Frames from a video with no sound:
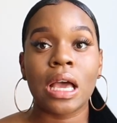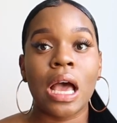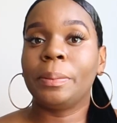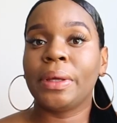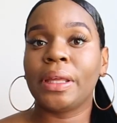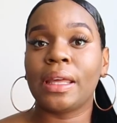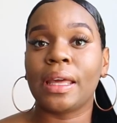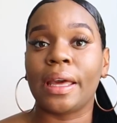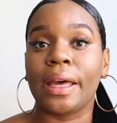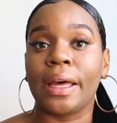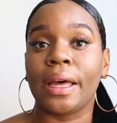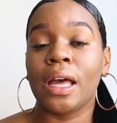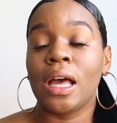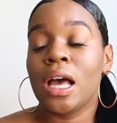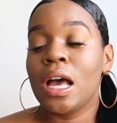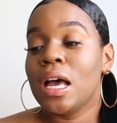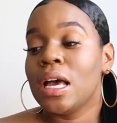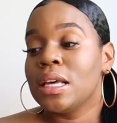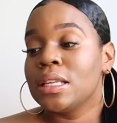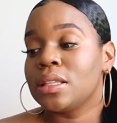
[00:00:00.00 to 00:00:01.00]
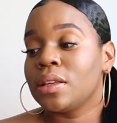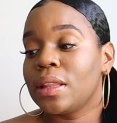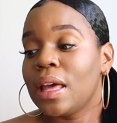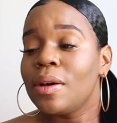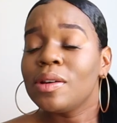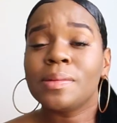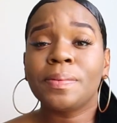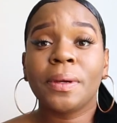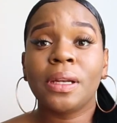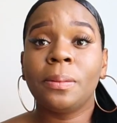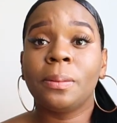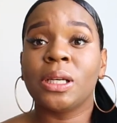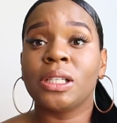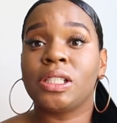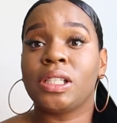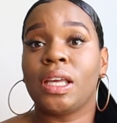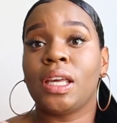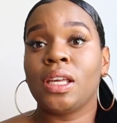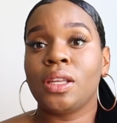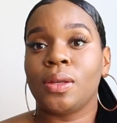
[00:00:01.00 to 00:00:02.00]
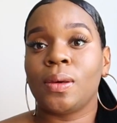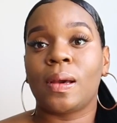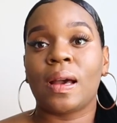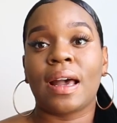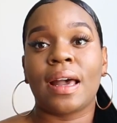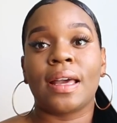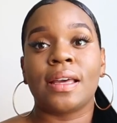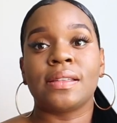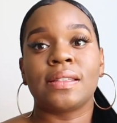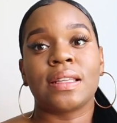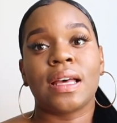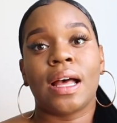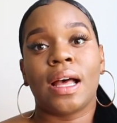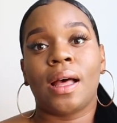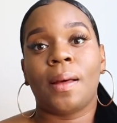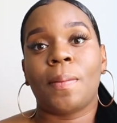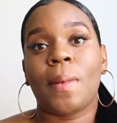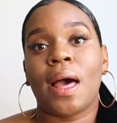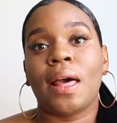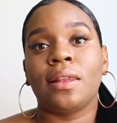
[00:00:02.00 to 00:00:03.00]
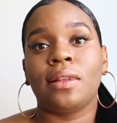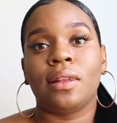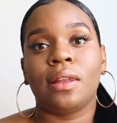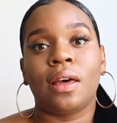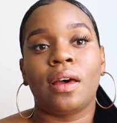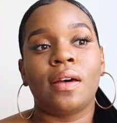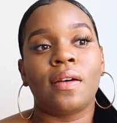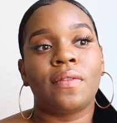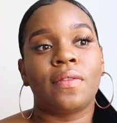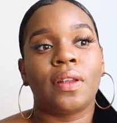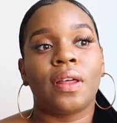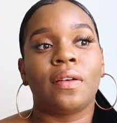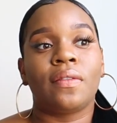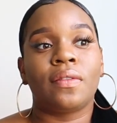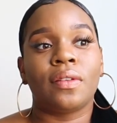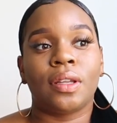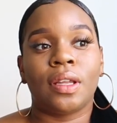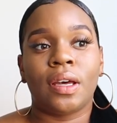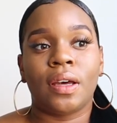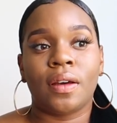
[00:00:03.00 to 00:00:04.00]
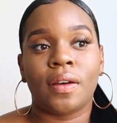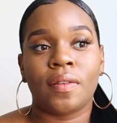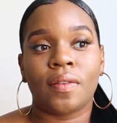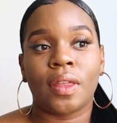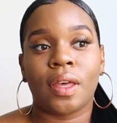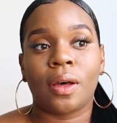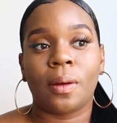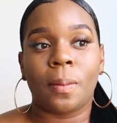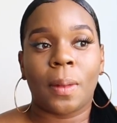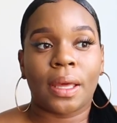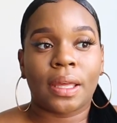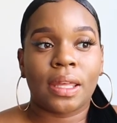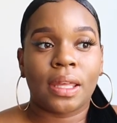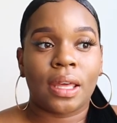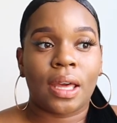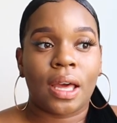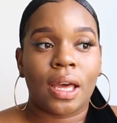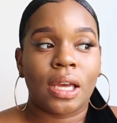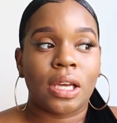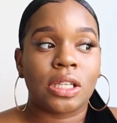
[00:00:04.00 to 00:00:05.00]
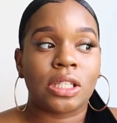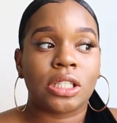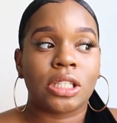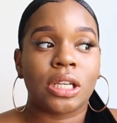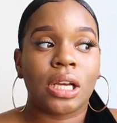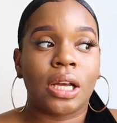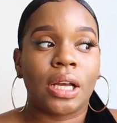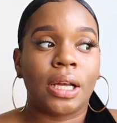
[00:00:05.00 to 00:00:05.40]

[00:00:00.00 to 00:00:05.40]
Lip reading: But yeah, so that was pretty much it, you guys. I love the IL MAKIAGE